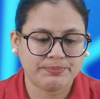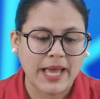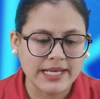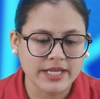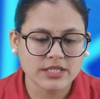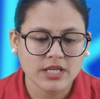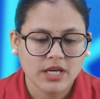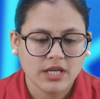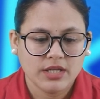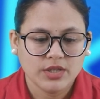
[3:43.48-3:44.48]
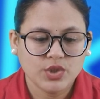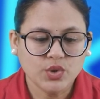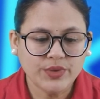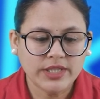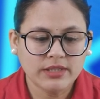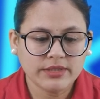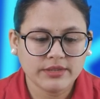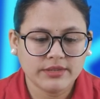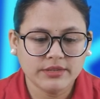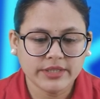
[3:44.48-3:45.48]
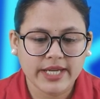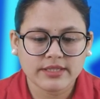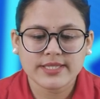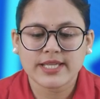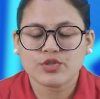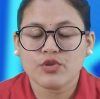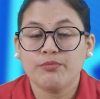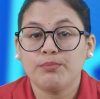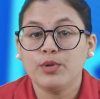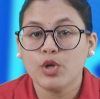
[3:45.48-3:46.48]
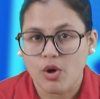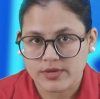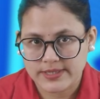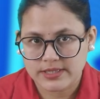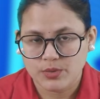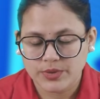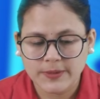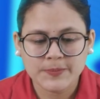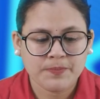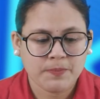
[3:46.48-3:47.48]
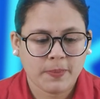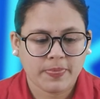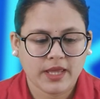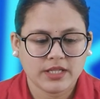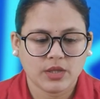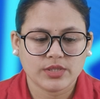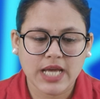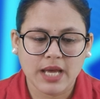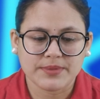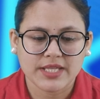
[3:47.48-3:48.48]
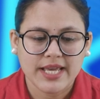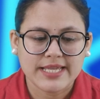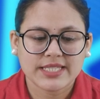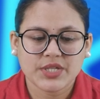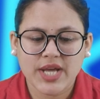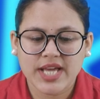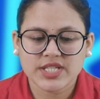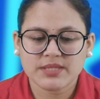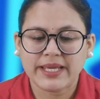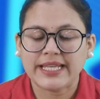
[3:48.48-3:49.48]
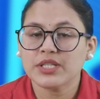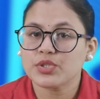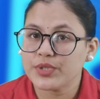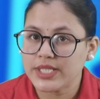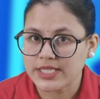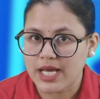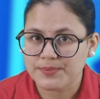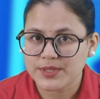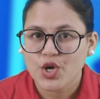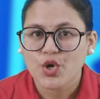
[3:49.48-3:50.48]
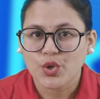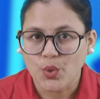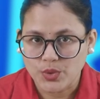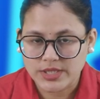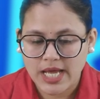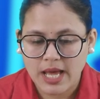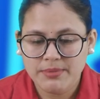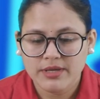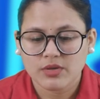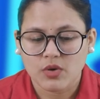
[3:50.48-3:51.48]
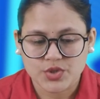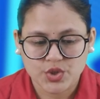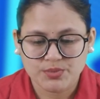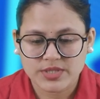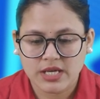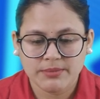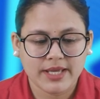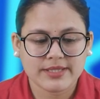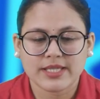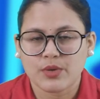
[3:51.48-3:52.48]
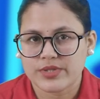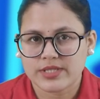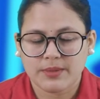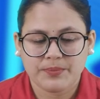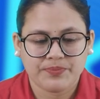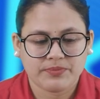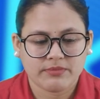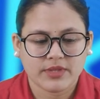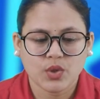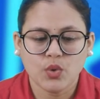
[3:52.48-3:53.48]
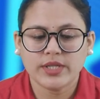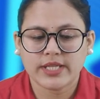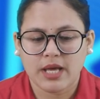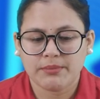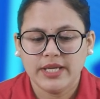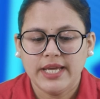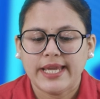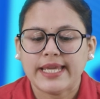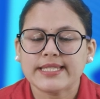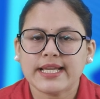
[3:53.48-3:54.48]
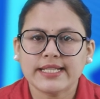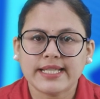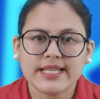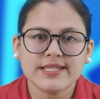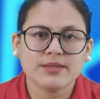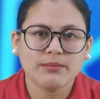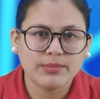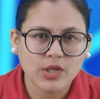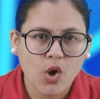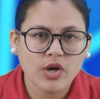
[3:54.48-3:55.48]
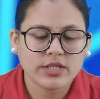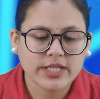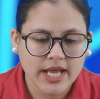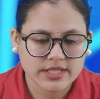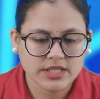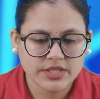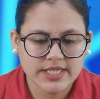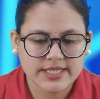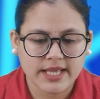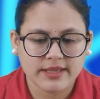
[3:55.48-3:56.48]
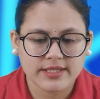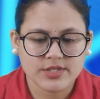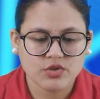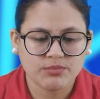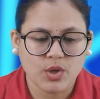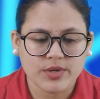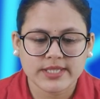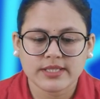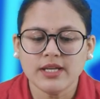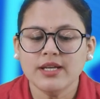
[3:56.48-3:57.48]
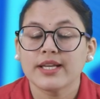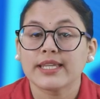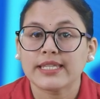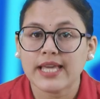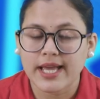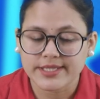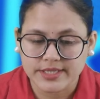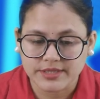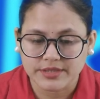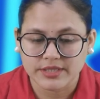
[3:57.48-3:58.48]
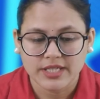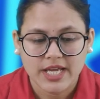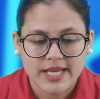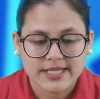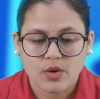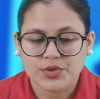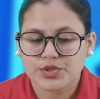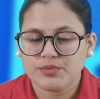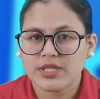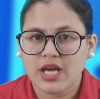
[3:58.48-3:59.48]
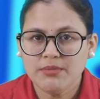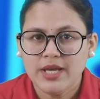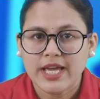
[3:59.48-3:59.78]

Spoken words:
palette, you'll get the sets of blocks. Okay. Now tabs. Scratch has mainly 3 tabs. Code tab, costume tab and sounds tab. Code tab. It contains block categories and the list of blocks in a category. Costume tab.